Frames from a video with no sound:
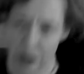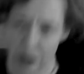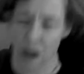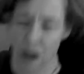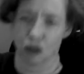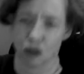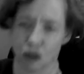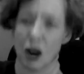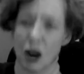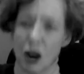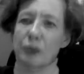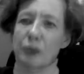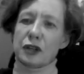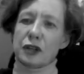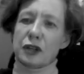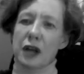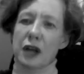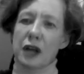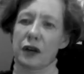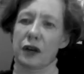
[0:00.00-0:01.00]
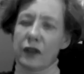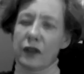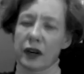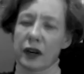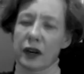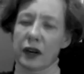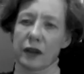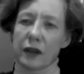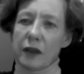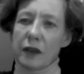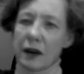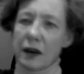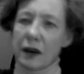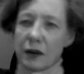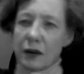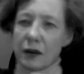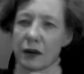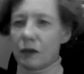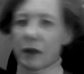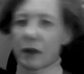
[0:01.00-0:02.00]
contraption out of it. And
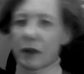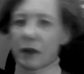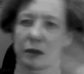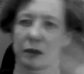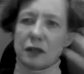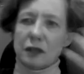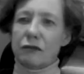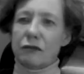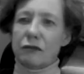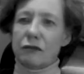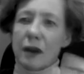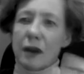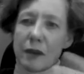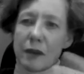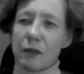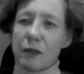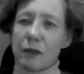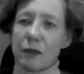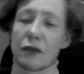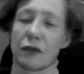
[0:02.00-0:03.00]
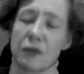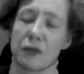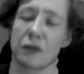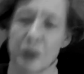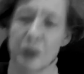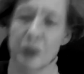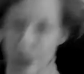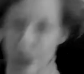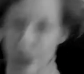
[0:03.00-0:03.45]
he would be able to write my book for me. And